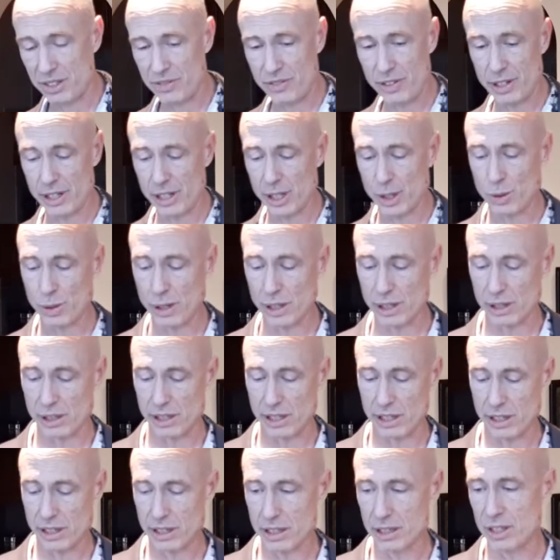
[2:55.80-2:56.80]
very
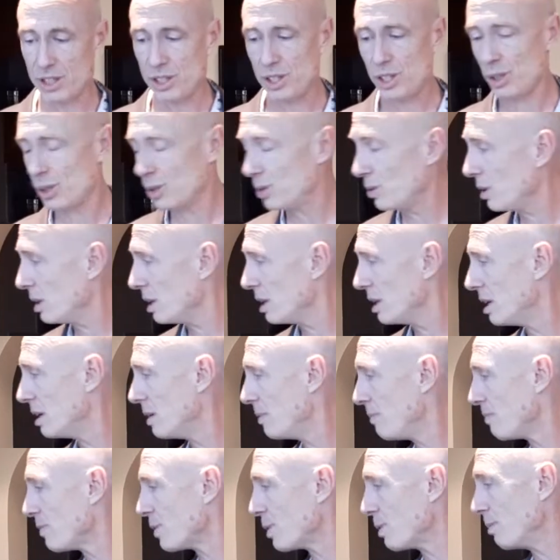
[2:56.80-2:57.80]
quickly to
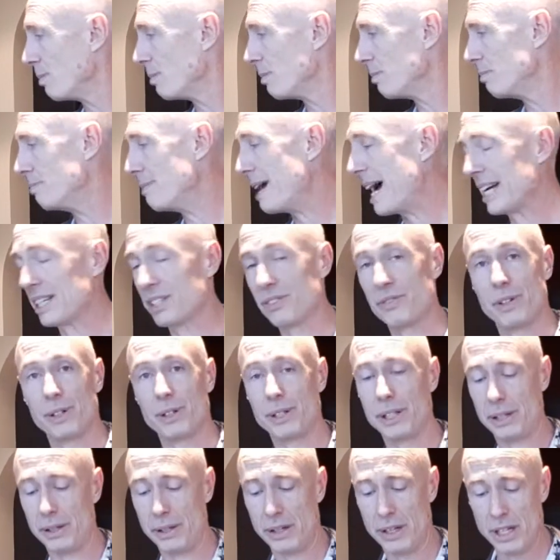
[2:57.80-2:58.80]
max
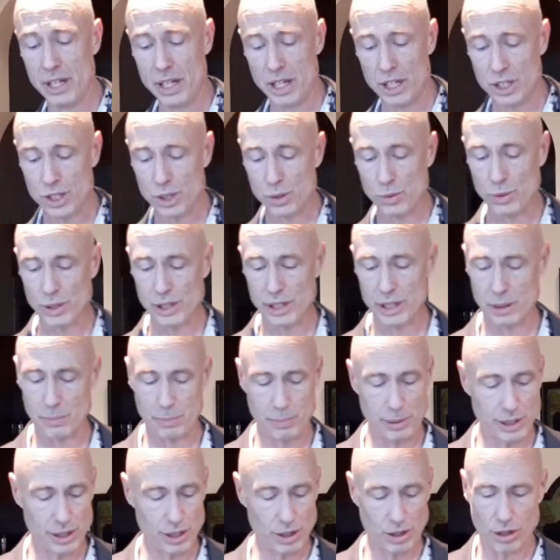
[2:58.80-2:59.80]
voting. So we're going to
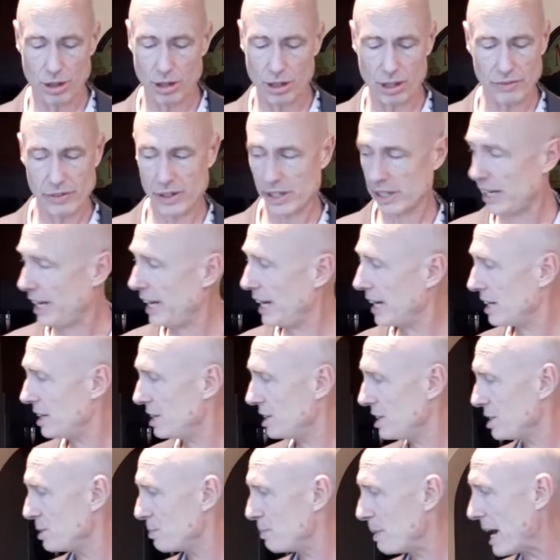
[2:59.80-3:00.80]
put all of our
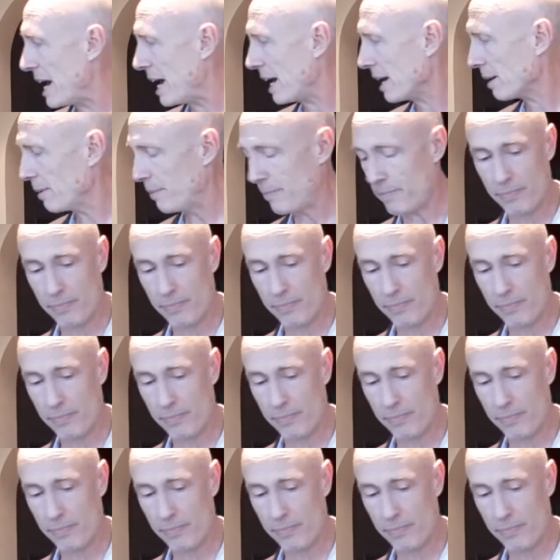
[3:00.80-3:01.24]
candidates back.